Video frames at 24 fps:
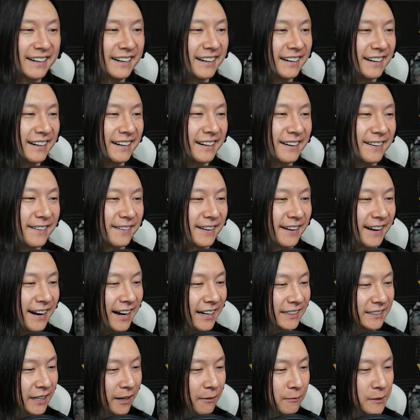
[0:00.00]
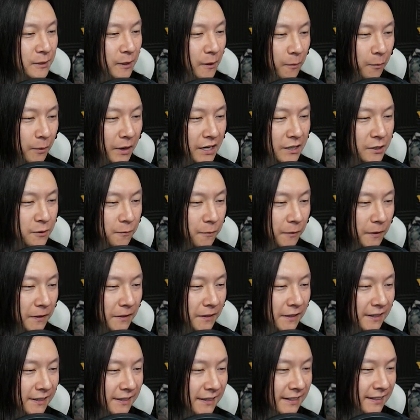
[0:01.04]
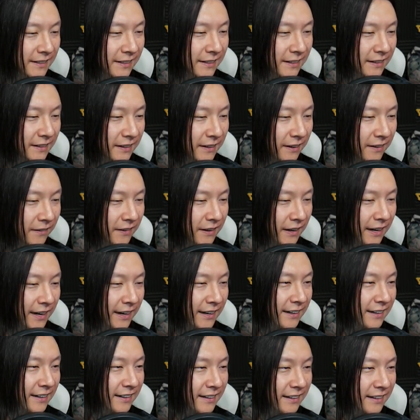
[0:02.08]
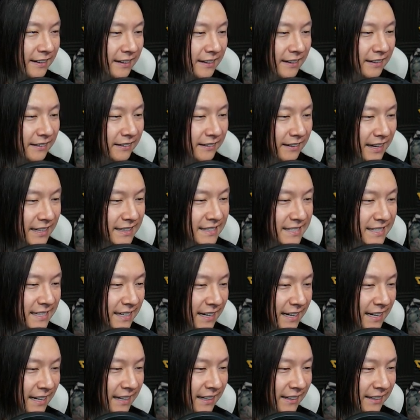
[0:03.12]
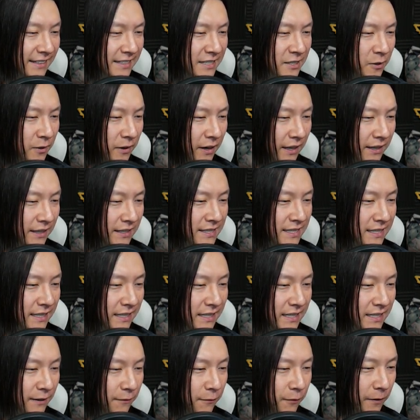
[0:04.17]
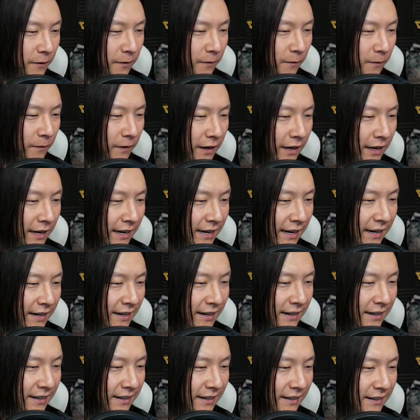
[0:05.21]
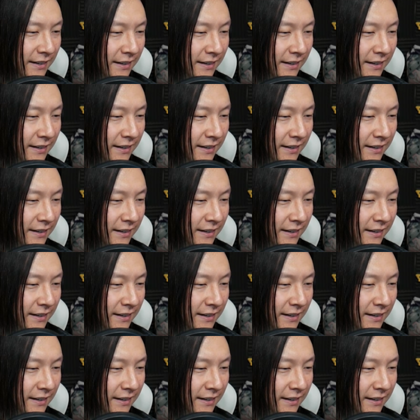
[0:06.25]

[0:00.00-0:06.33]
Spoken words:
Oh gosh, I'm so wasteful. Okay, let's try this a different way.